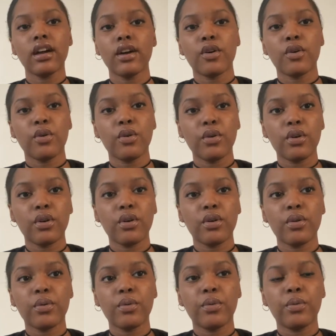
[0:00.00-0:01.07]

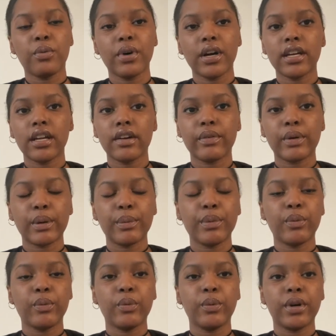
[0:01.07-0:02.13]
Cool, whatever,
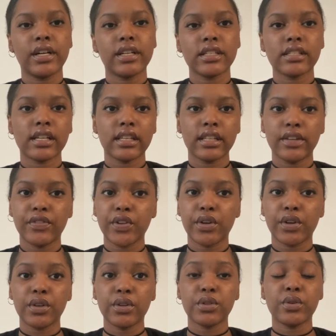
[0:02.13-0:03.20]
but where does that leave the
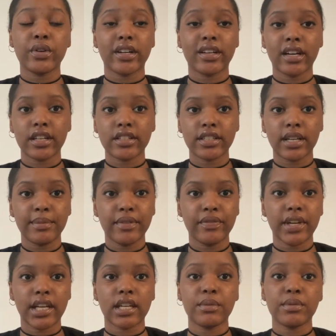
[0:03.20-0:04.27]
girls who are not trauma
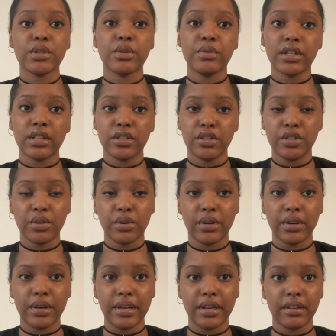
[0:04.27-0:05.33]
victims who would
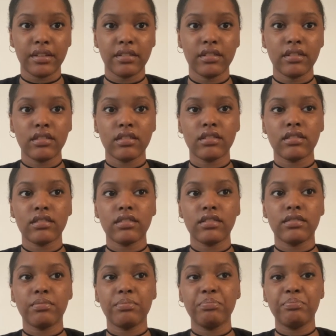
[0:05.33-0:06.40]
enjoy
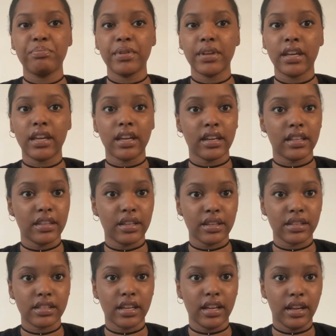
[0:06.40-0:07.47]
being in the
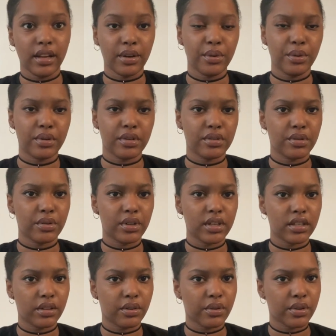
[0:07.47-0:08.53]
aesthetic, who enjoy
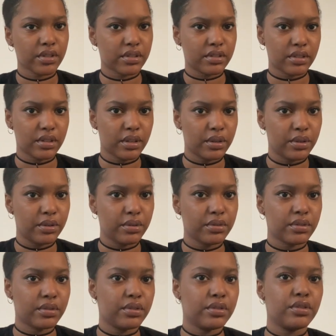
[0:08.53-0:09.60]
Dolores's
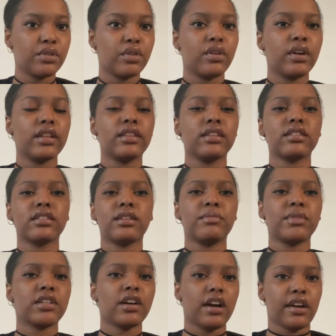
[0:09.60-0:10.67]
clothes, who enjoy the
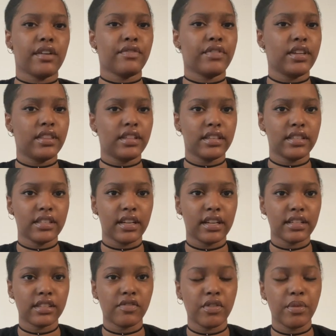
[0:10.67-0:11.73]
cinematography and the
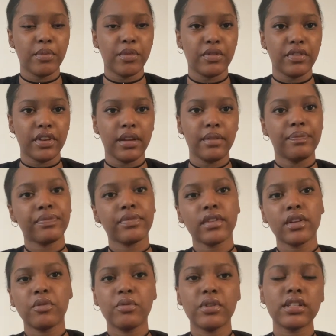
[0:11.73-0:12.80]
aesthetics of the movie?
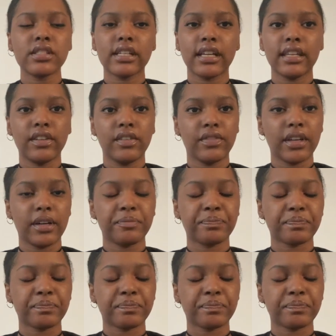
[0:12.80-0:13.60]
Where does that leave them?